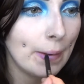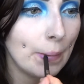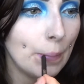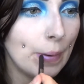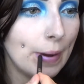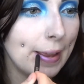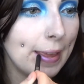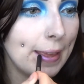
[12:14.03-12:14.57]

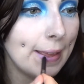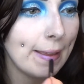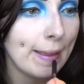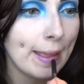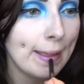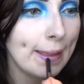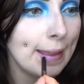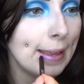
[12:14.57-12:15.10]
white,
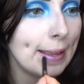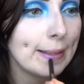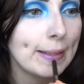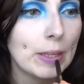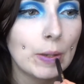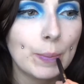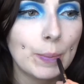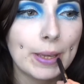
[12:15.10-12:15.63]
it's
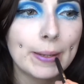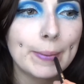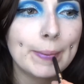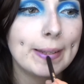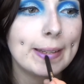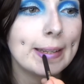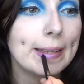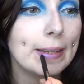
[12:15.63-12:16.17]
not
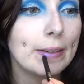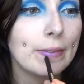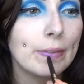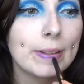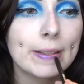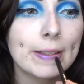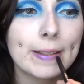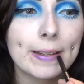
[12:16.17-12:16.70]
pigmented enough
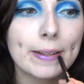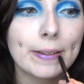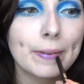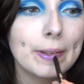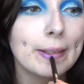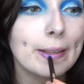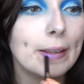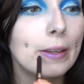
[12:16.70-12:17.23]
to stand on
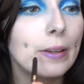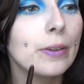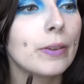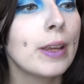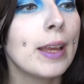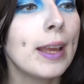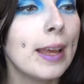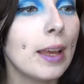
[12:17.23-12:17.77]
its own.
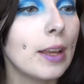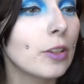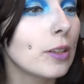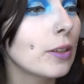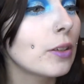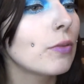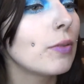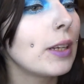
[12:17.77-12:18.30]
It just
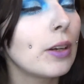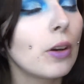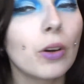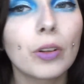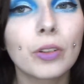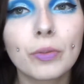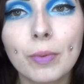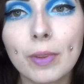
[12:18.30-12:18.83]
looks really
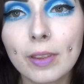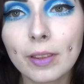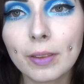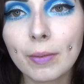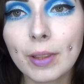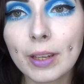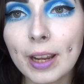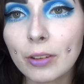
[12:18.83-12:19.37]
odd with
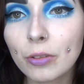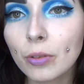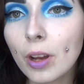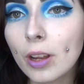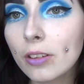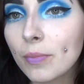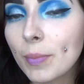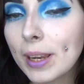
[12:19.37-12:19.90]
the natural
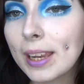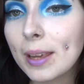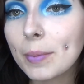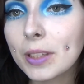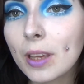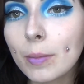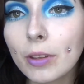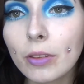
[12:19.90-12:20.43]
colour of my lips
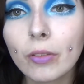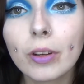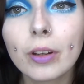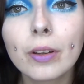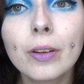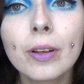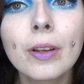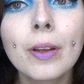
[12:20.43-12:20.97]
coming through.